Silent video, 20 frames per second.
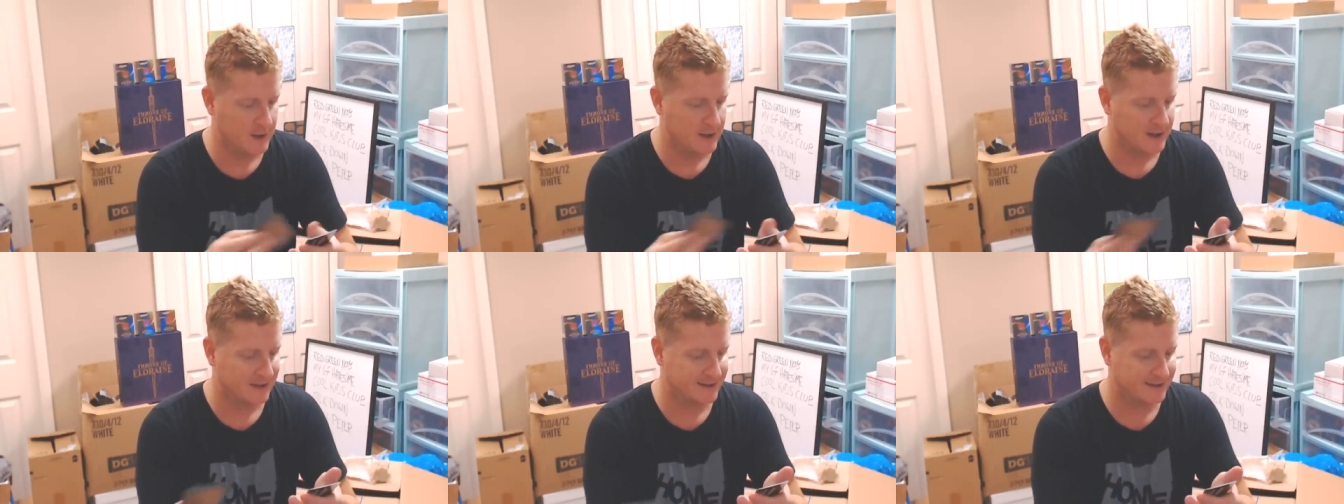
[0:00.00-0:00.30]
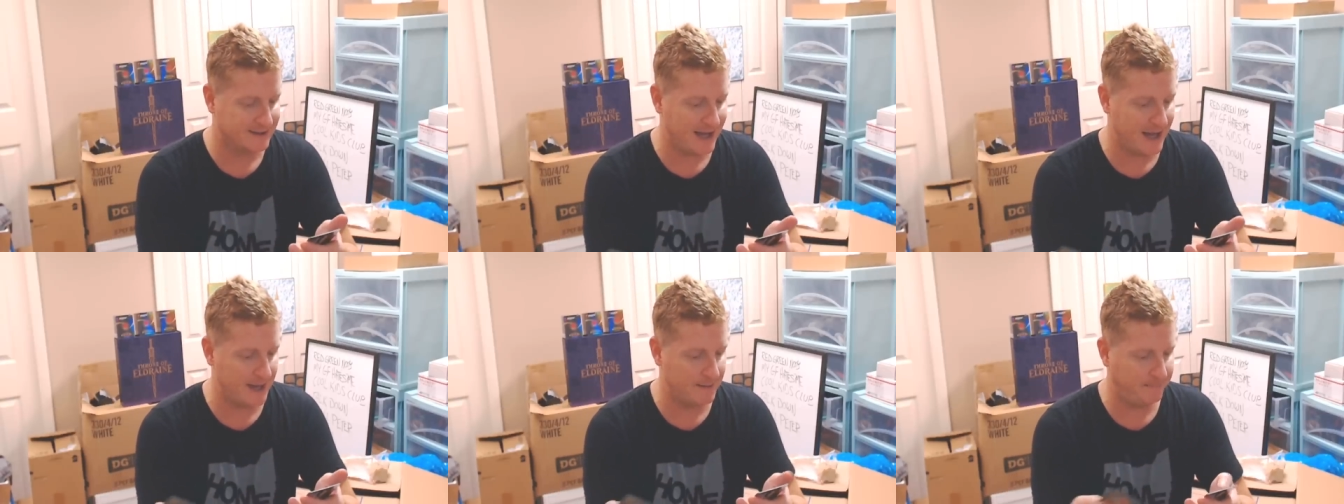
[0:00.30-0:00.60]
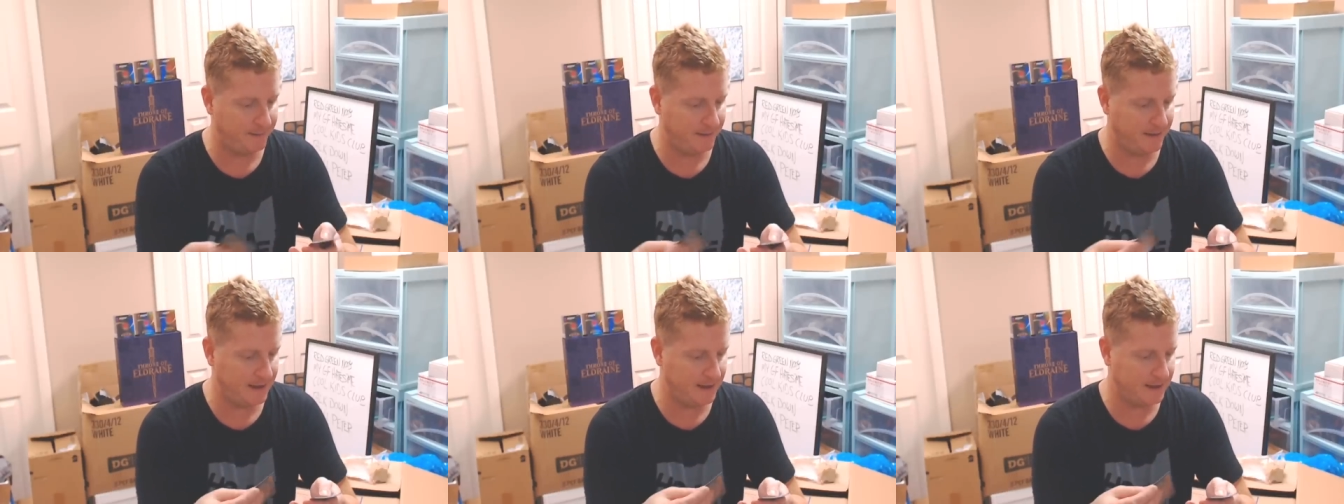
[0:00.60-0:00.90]

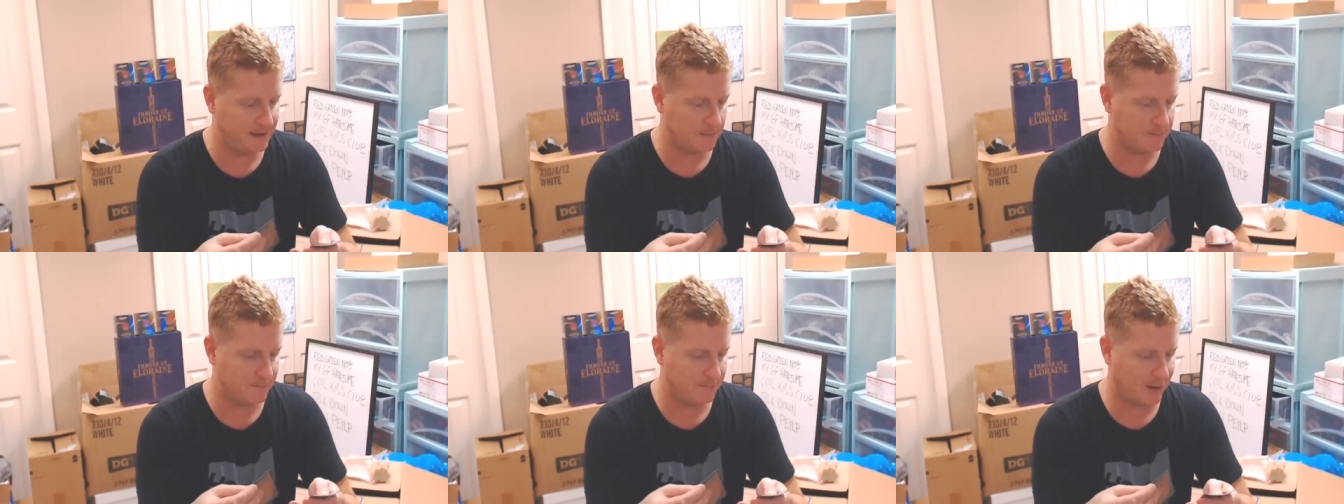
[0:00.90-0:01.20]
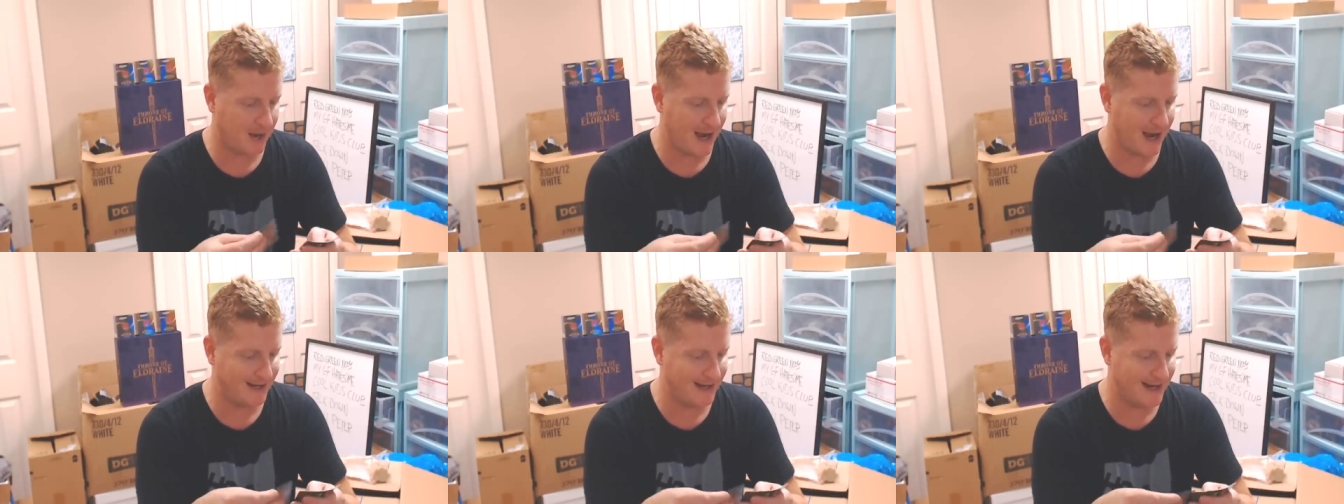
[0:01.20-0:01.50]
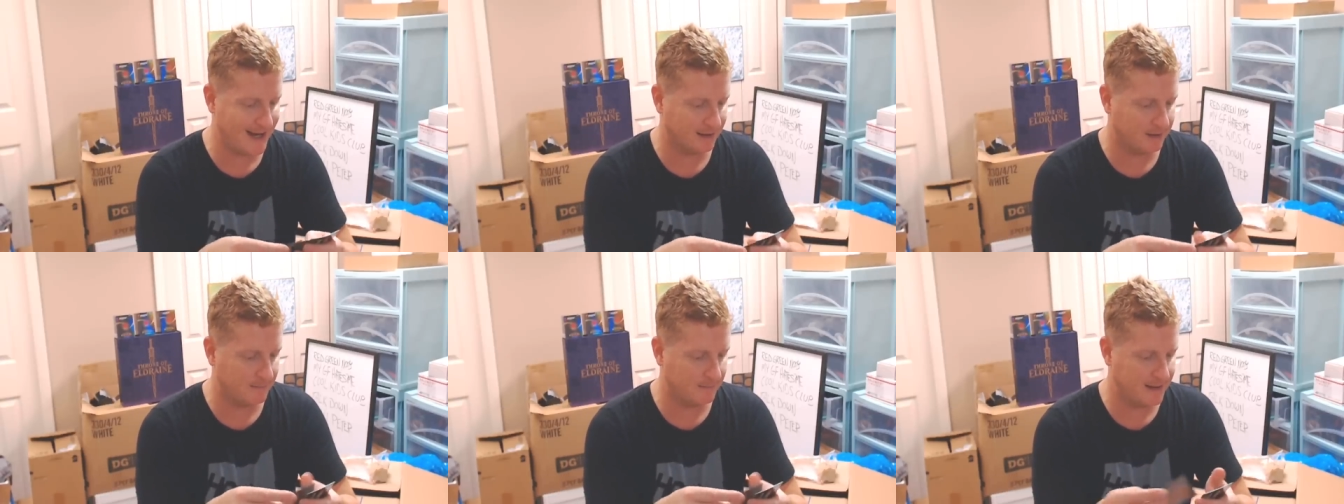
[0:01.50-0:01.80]
Stampede, Brine
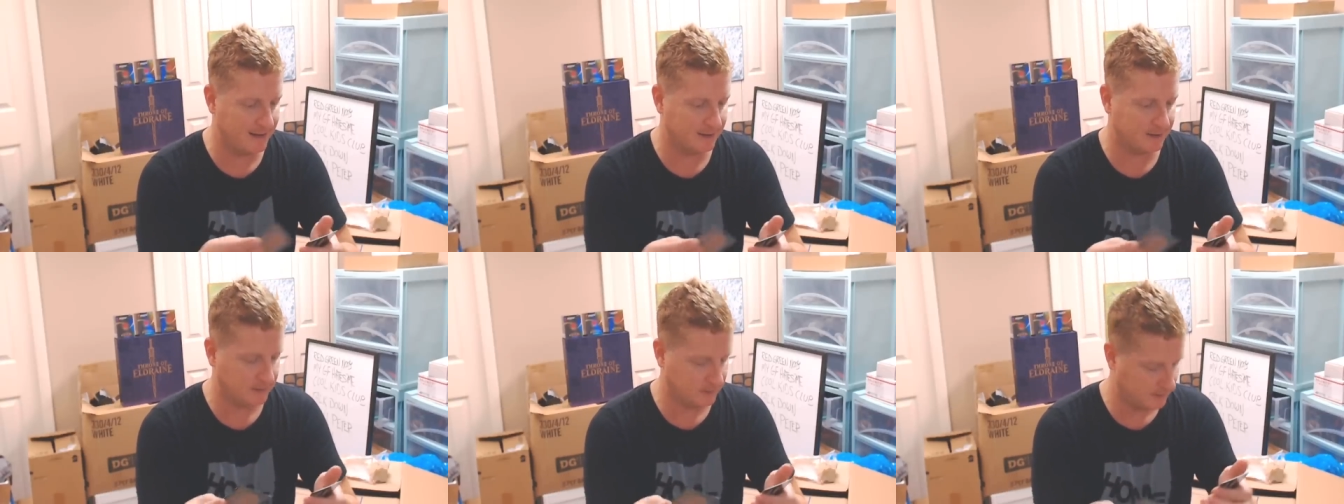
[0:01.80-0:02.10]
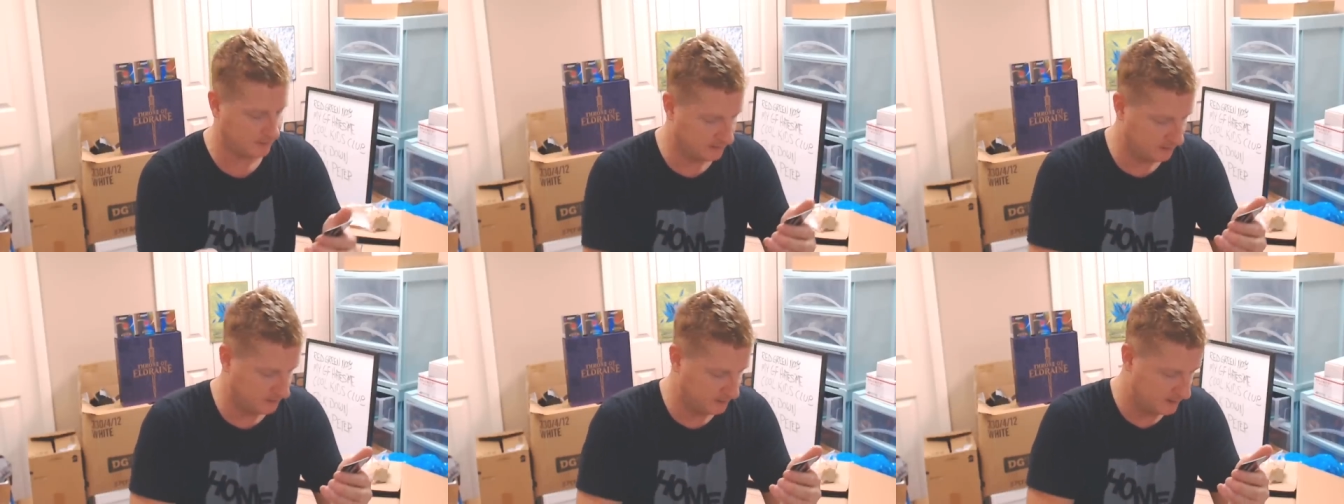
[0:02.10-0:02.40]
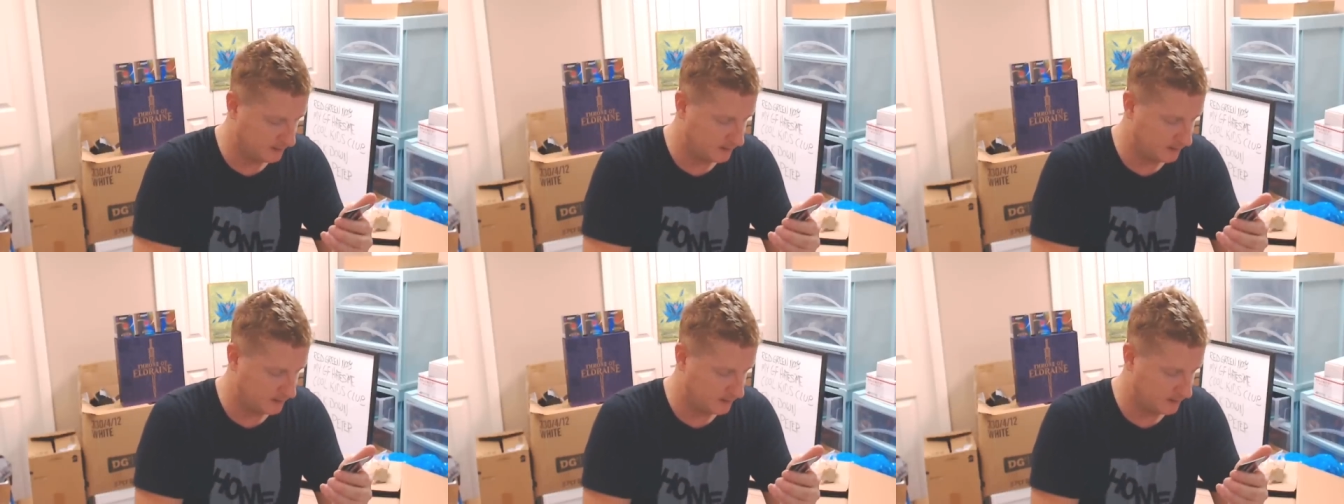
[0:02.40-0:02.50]
Elemental,